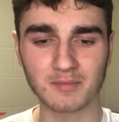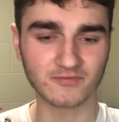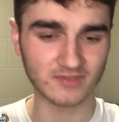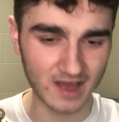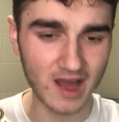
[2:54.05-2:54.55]
I
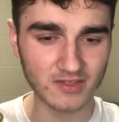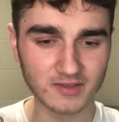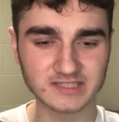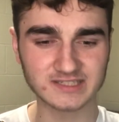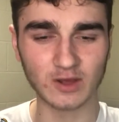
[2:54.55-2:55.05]
think they're
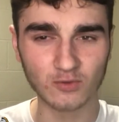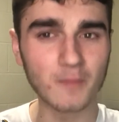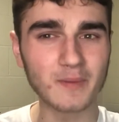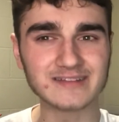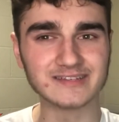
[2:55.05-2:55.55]
still the
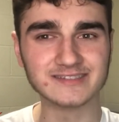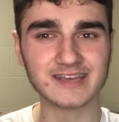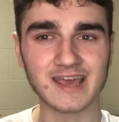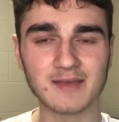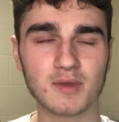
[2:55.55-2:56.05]
better
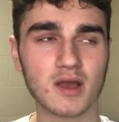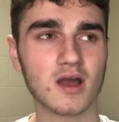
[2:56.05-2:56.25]
team.